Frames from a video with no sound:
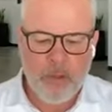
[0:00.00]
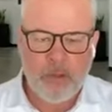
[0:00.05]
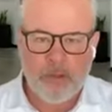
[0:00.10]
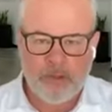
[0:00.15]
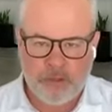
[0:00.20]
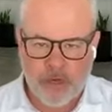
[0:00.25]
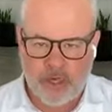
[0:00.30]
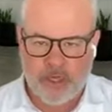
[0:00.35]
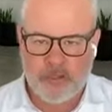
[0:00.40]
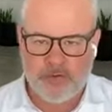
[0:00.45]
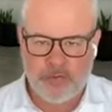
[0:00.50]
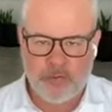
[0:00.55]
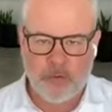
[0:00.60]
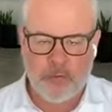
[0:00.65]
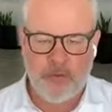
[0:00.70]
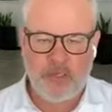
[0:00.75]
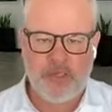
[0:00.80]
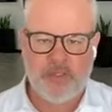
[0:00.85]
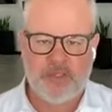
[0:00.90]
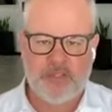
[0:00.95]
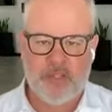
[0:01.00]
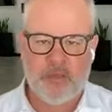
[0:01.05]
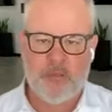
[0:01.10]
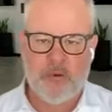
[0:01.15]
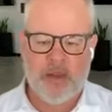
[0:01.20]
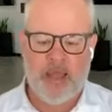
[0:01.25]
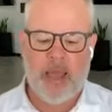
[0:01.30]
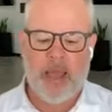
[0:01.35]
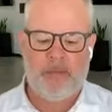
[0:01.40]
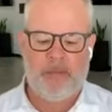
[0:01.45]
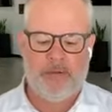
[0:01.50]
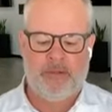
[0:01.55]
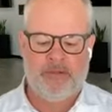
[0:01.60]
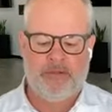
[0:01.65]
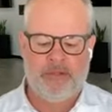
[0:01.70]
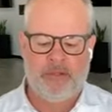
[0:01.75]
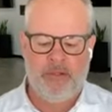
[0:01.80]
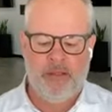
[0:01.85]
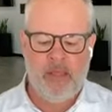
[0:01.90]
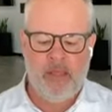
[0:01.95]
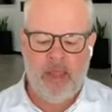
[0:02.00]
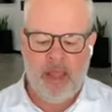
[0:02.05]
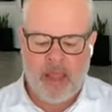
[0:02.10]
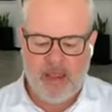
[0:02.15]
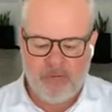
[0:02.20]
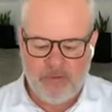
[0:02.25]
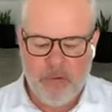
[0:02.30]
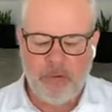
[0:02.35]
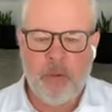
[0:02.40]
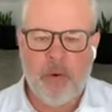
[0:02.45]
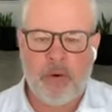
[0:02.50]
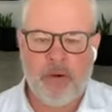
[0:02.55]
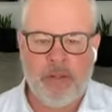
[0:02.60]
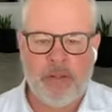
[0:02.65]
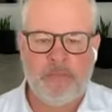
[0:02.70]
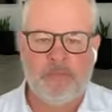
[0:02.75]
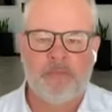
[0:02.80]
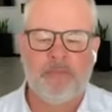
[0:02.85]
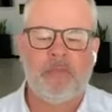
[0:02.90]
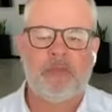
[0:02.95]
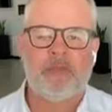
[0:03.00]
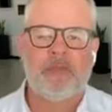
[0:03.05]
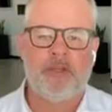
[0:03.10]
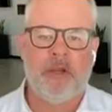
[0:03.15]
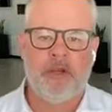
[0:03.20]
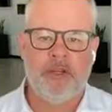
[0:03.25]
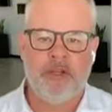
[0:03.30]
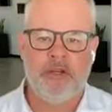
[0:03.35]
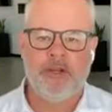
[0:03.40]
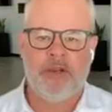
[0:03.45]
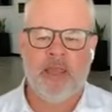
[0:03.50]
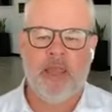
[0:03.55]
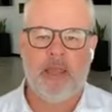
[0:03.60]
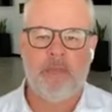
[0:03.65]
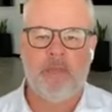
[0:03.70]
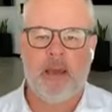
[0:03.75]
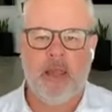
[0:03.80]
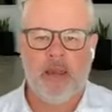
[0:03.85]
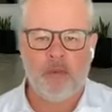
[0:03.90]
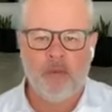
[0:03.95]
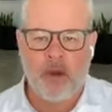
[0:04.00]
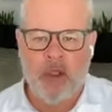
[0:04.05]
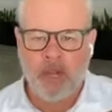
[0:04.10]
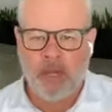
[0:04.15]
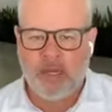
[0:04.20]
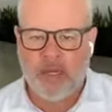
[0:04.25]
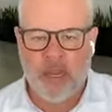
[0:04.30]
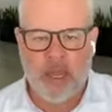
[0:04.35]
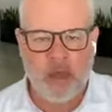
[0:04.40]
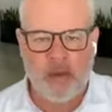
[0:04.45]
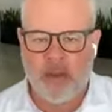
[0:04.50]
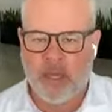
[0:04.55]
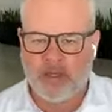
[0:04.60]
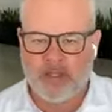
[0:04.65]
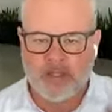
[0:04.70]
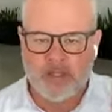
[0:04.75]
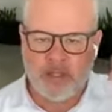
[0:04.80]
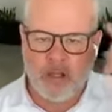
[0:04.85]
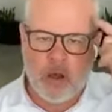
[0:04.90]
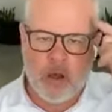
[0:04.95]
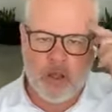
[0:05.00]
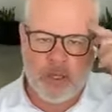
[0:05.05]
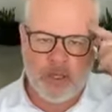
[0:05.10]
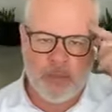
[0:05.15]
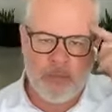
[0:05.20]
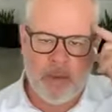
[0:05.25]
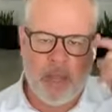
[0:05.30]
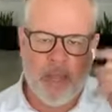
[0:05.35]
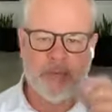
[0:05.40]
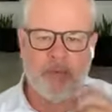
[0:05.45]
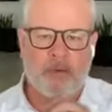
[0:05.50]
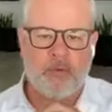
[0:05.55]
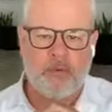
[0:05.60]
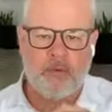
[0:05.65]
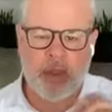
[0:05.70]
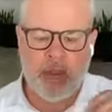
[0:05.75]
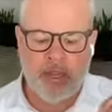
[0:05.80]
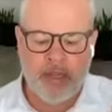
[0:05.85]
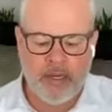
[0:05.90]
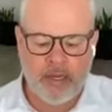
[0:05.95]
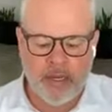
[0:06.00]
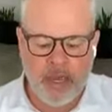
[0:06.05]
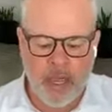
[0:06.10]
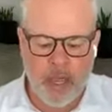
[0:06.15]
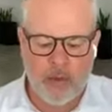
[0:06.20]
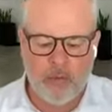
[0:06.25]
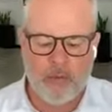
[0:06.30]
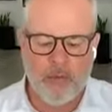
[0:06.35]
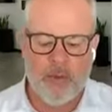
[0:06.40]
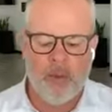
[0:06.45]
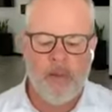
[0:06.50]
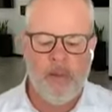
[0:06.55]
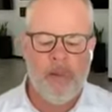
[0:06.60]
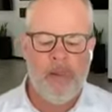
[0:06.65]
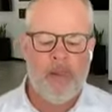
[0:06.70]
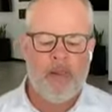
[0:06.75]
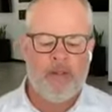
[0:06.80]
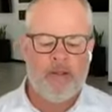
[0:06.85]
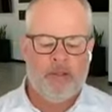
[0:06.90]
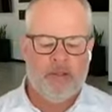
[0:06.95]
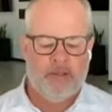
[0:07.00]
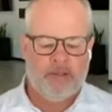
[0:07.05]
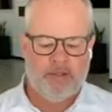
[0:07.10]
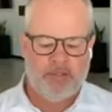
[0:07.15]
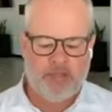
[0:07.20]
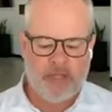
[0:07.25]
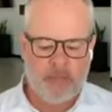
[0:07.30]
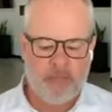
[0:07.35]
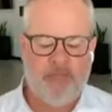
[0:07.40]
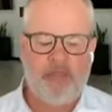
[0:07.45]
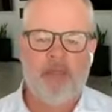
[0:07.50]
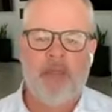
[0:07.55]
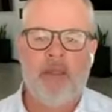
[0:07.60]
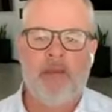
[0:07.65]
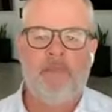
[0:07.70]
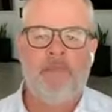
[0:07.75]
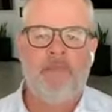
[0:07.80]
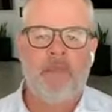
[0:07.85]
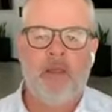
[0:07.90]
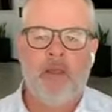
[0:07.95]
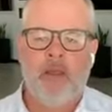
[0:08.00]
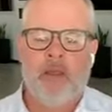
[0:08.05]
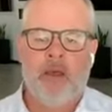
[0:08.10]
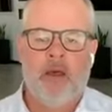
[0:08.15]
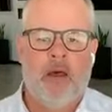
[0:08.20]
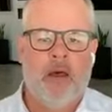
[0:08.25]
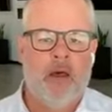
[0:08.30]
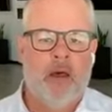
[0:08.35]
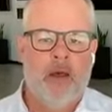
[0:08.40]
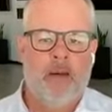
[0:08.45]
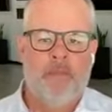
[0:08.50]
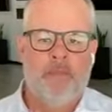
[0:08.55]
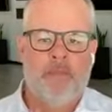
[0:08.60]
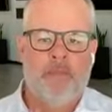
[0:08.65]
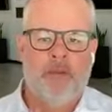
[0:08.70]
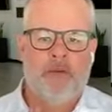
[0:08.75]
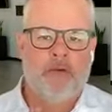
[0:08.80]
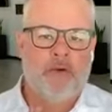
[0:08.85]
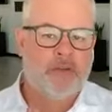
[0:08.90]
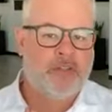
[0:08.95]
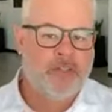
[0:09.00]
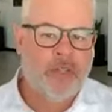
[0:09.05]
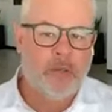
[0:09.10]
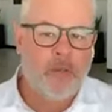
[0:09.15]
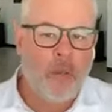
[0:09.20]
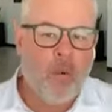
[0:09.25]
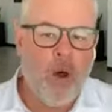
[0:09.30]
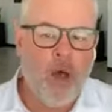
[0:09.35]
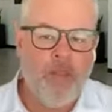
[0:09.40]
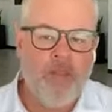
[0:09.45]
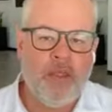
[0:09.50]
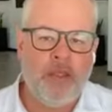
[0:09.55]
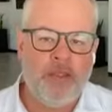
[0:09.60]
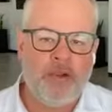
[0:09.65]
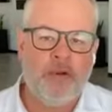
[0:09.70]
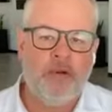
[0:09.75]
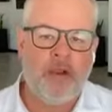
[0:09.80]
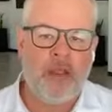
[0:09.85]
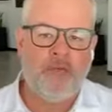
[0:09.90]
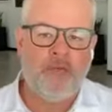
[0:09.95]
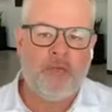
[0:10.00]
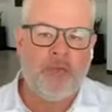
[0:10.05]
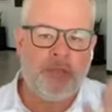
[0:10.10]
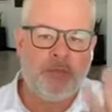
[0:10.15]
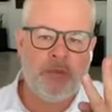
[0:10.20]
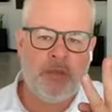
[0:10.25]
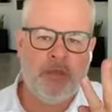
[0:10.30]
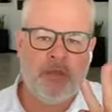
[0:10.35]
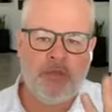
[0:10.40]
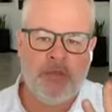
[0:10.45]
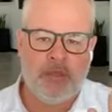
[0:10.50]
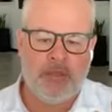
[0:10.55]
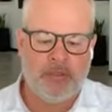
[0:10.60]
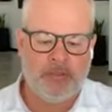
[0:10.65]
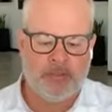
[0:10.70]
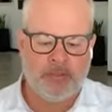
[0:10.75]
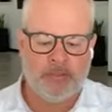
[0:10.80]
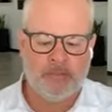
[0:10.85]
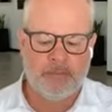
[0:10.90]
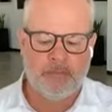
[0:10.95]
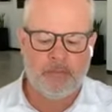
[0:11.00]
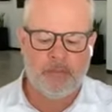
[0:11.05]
Try this for a week. See what happens. Every morning, start your day by writing down, not just calling to mind, but writing down something or someone that you're grateful. Three things.